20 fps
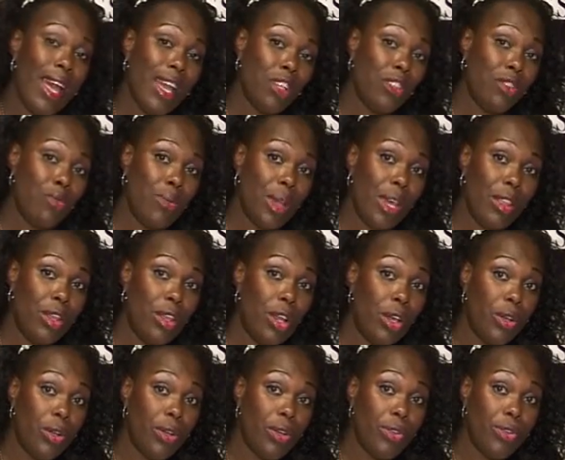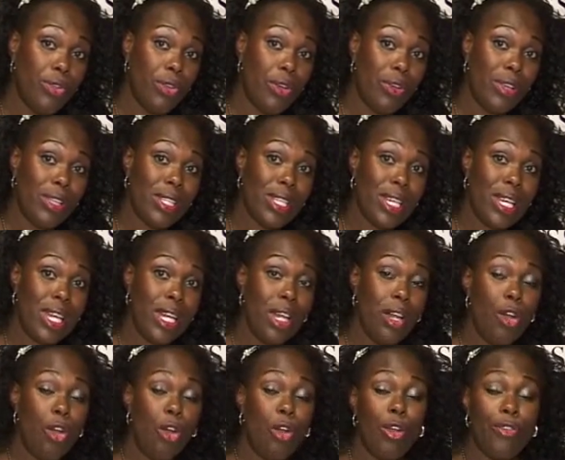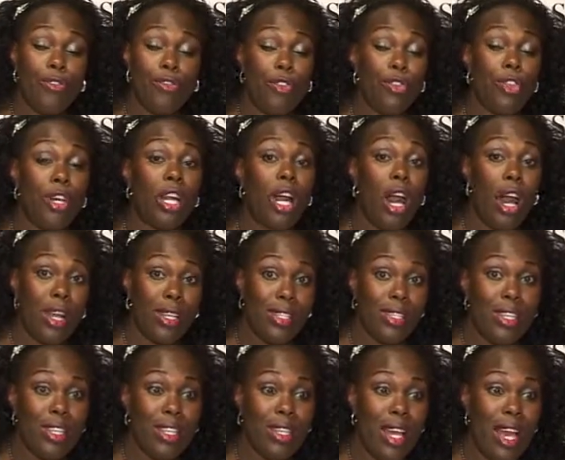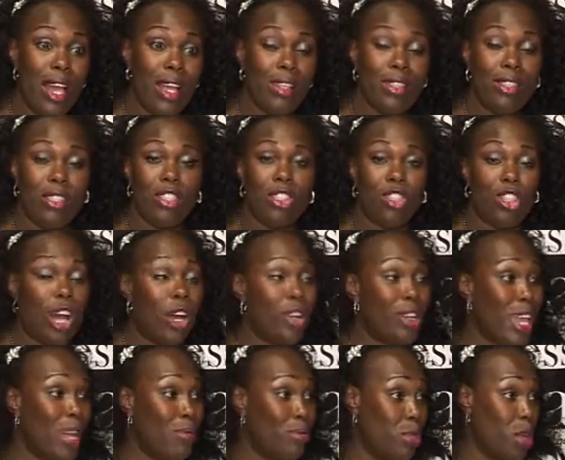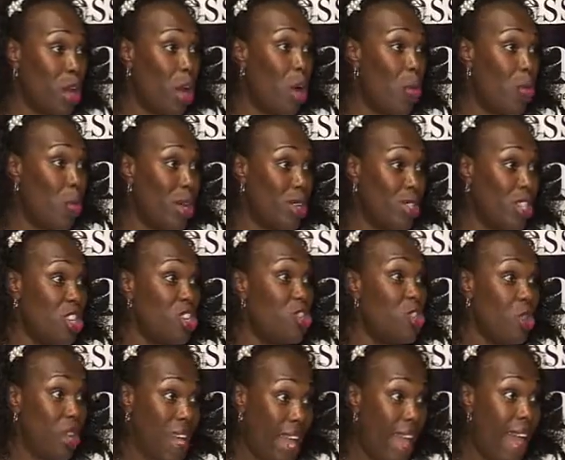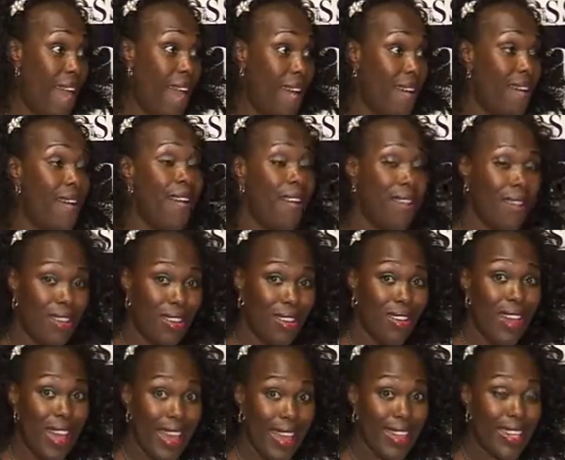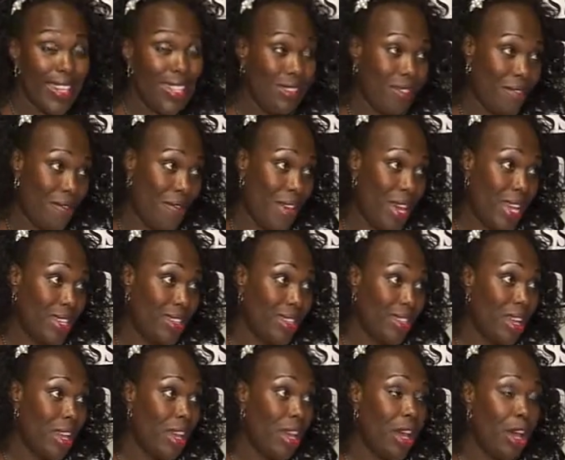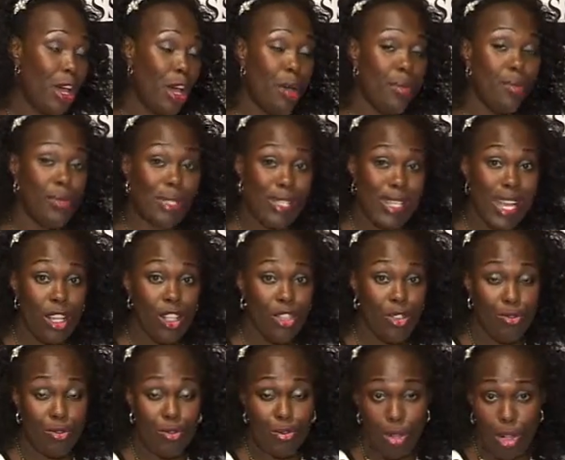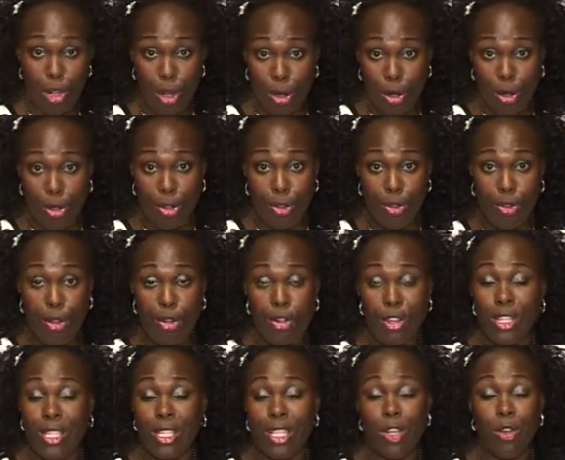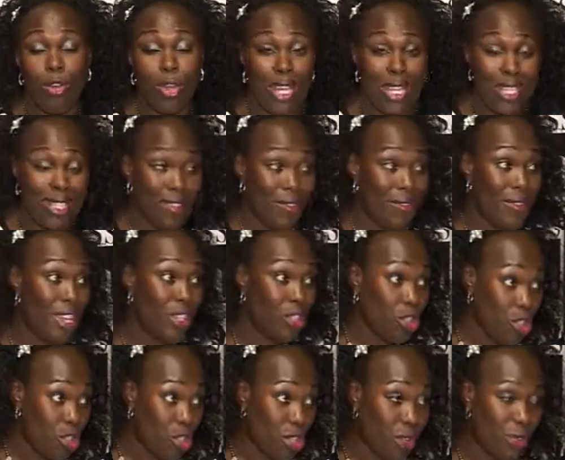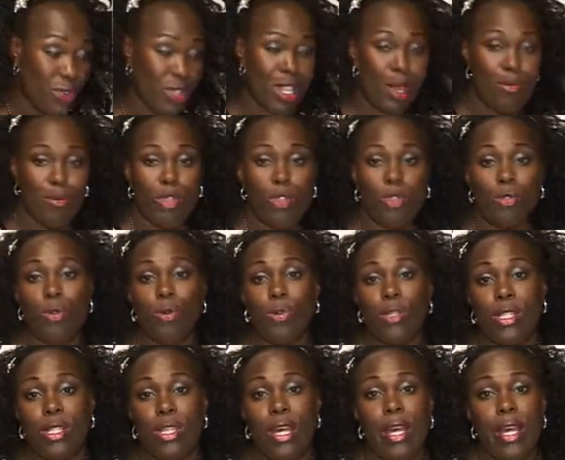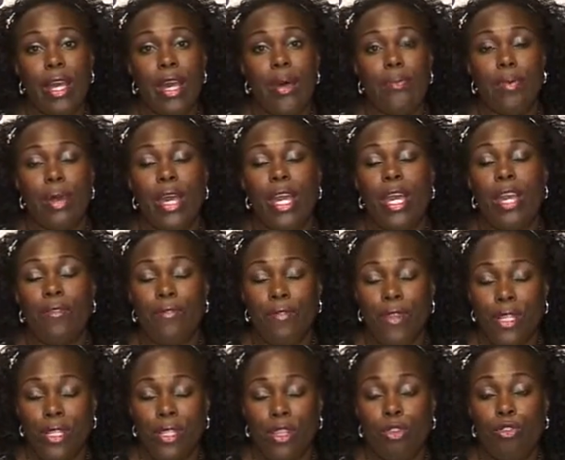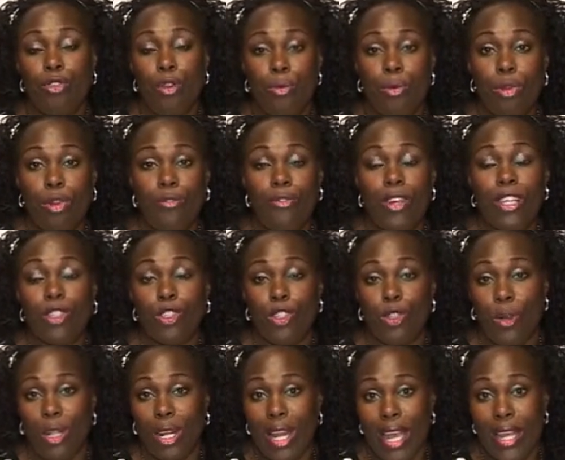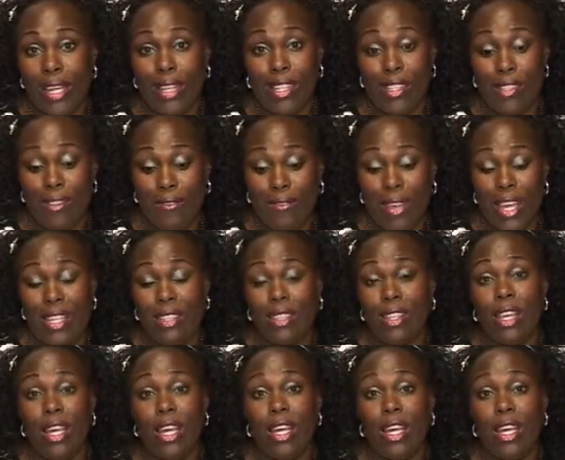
action by the local authority, or if you're the guardian and the child came to harm whilst in your care, you're likely to face sanction from the local authority or intervention of some sort. But if it's a criminal offence, you are likely to face